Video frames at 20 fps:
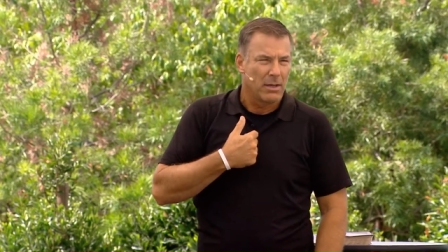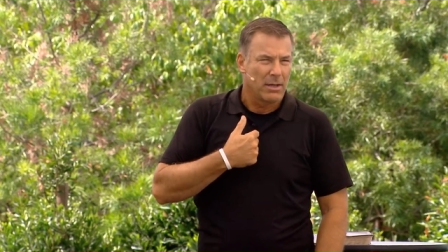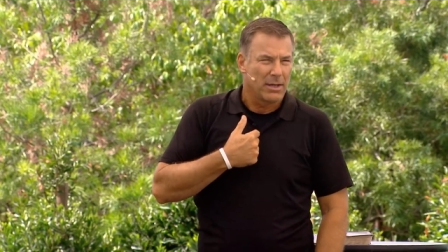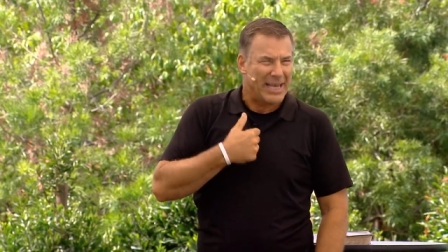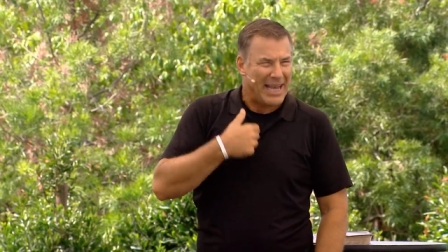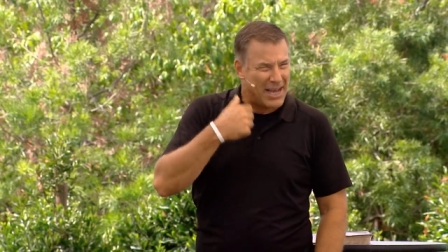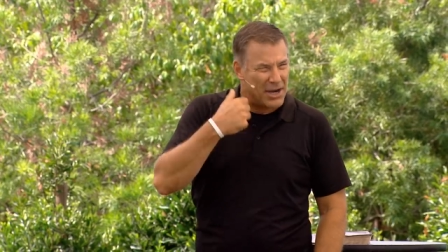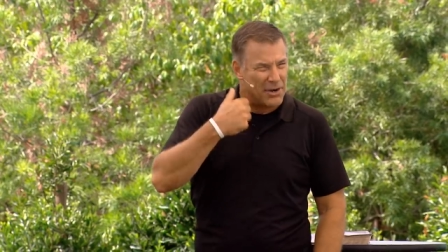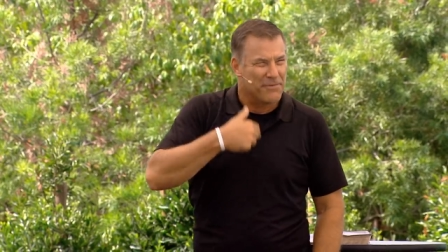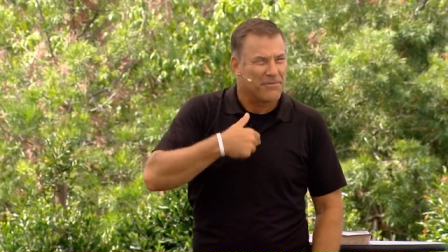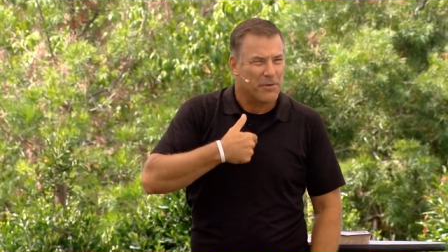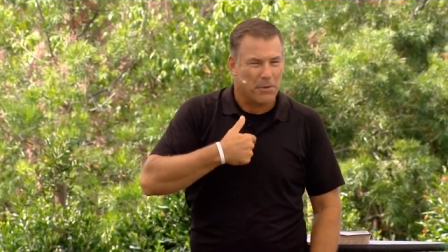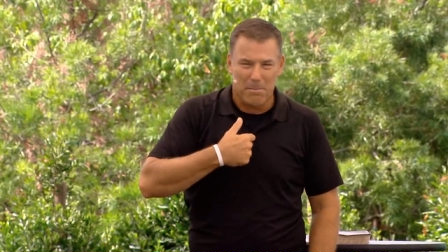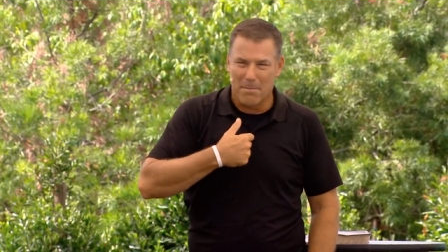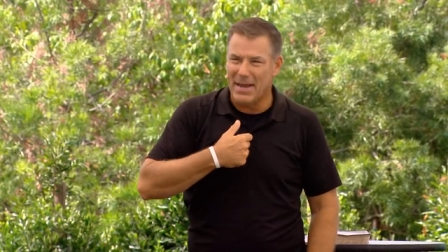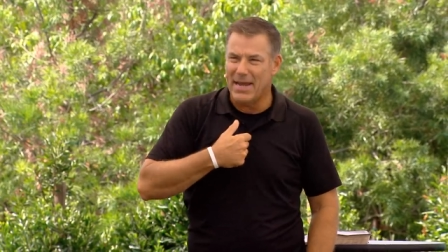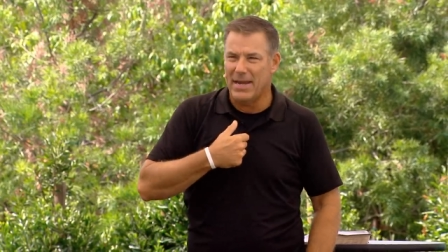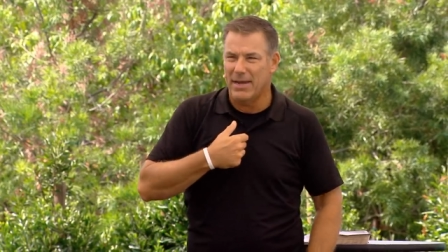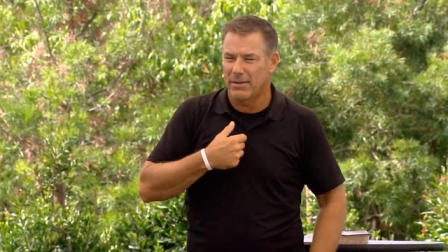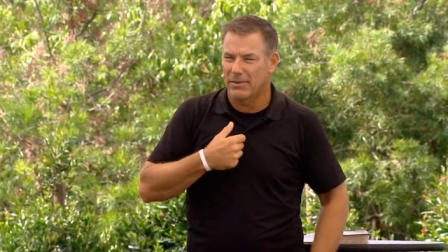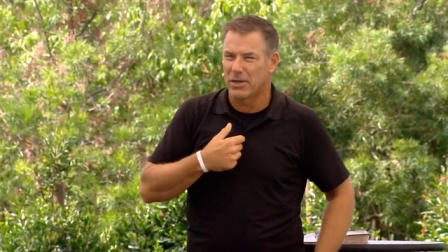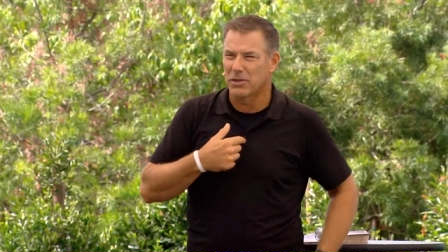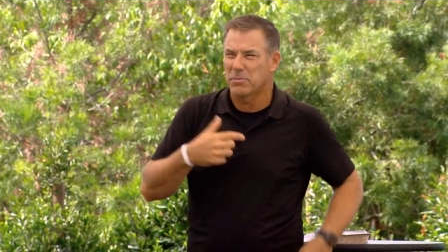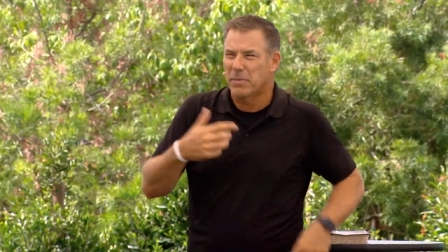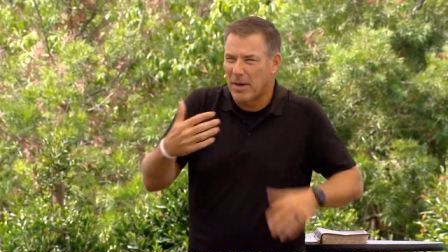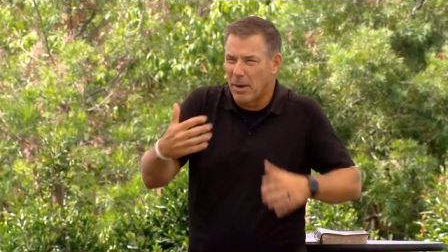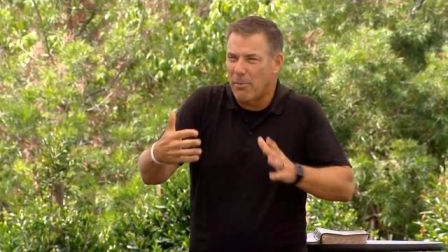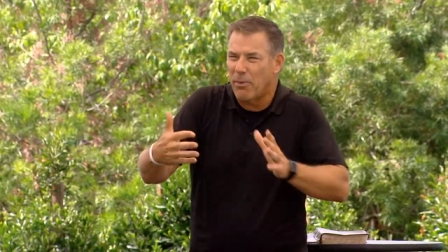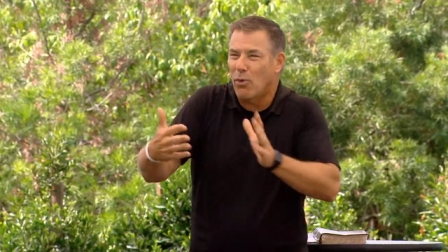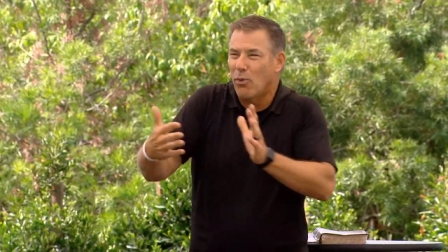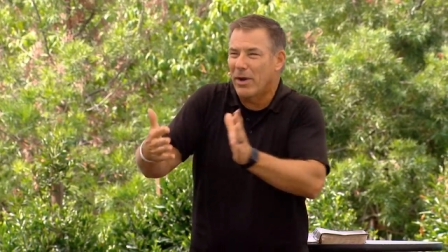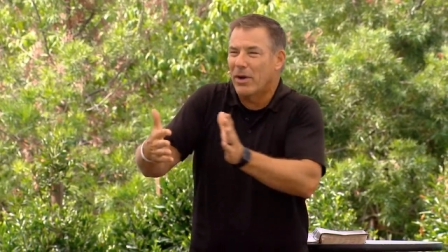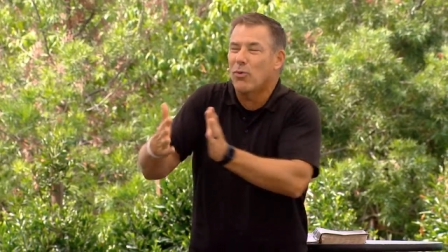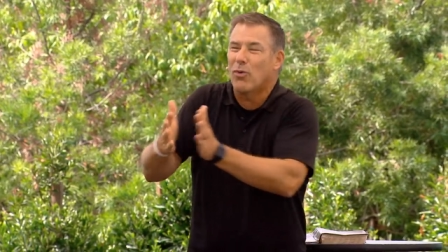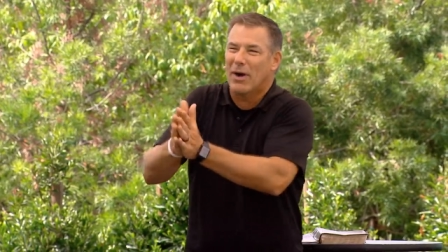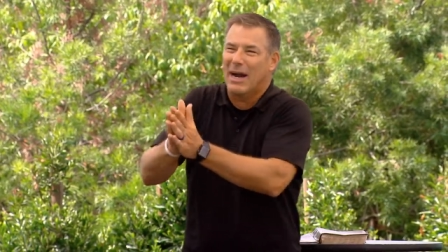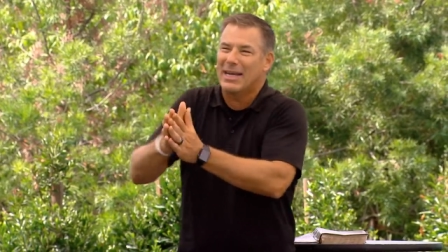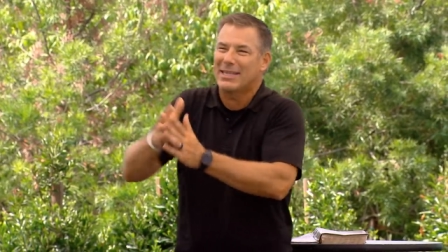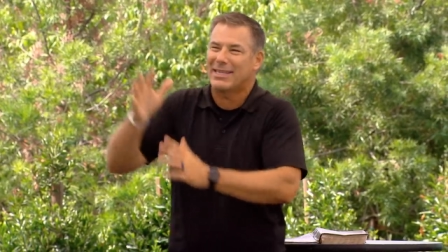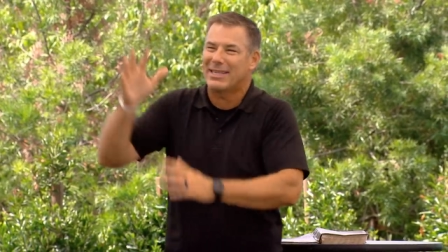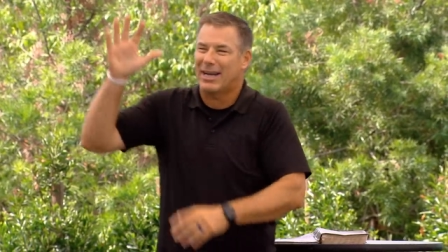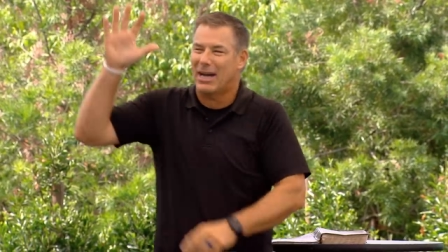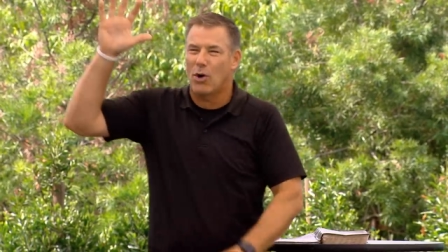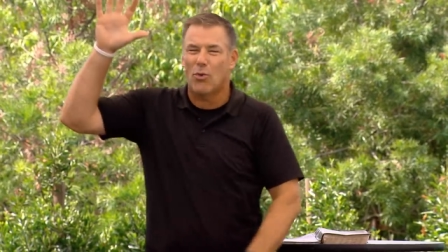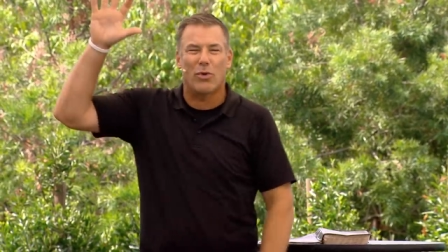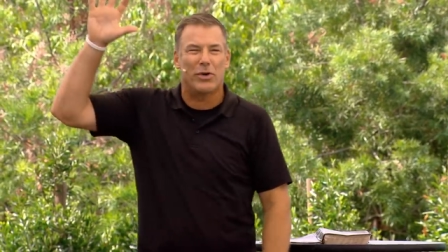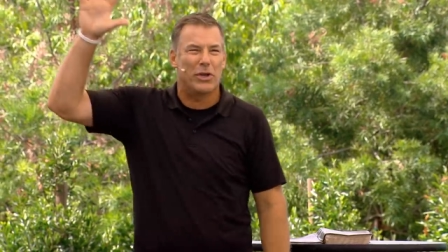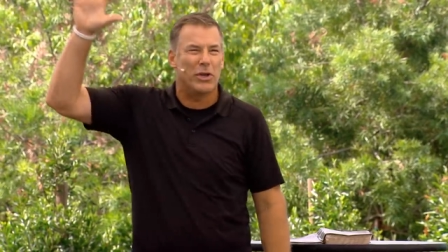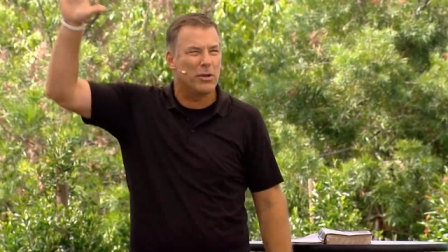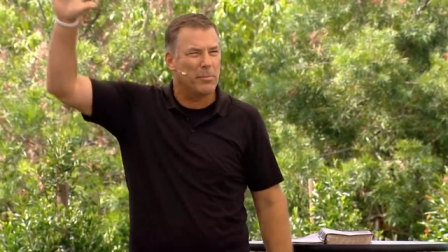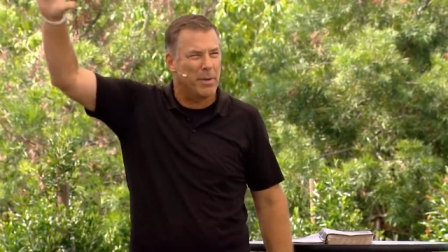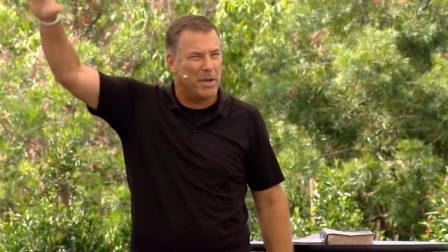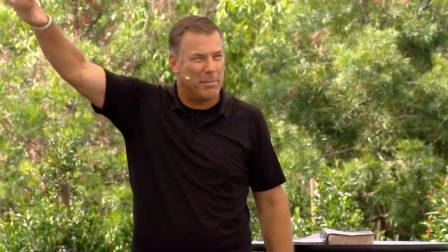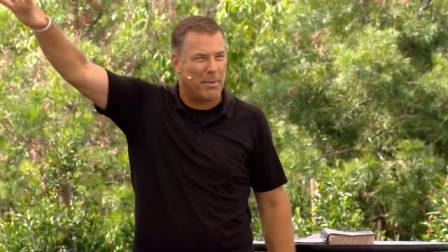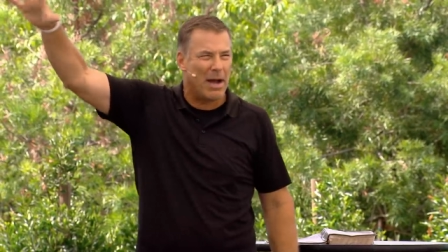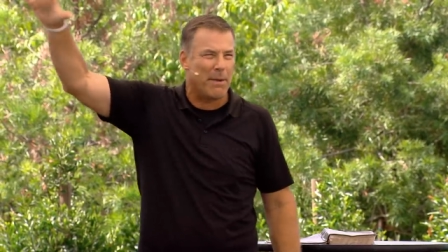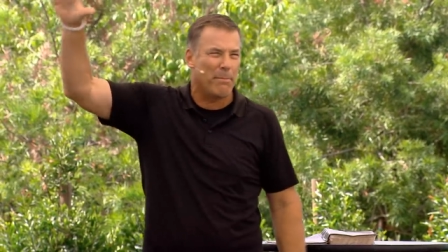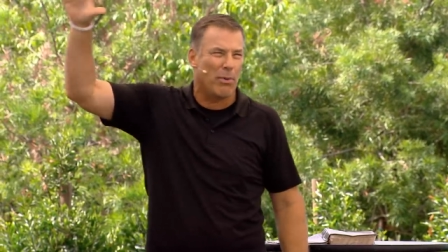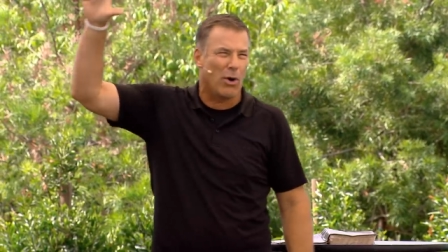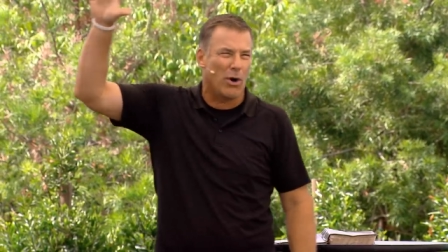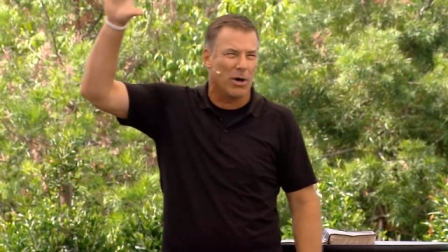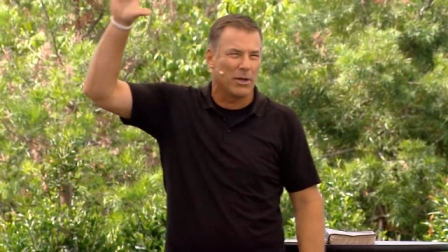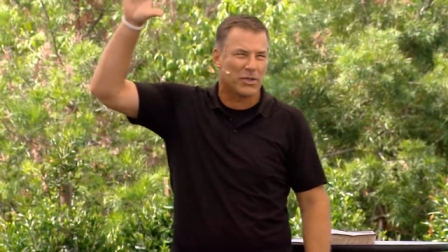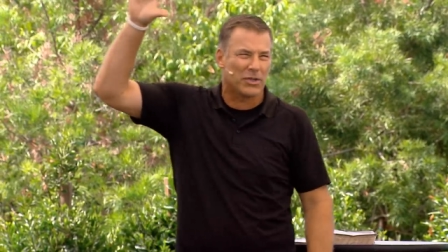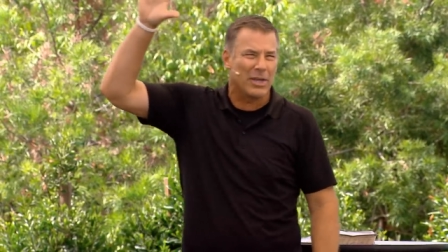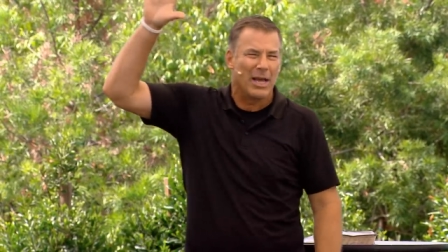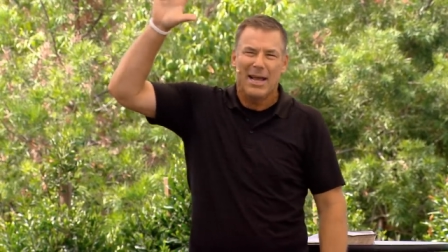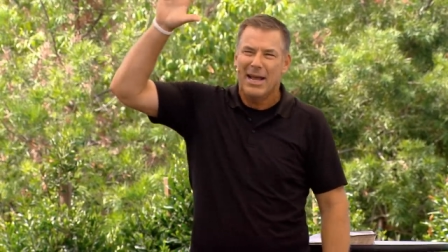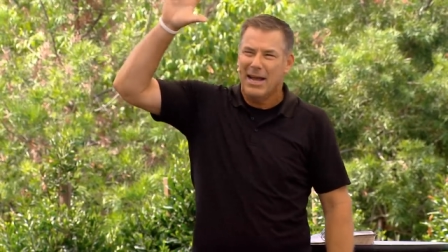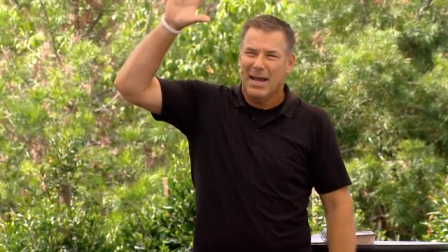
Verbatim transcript: counted for me. There's been a point where I said, I want you to be my boss.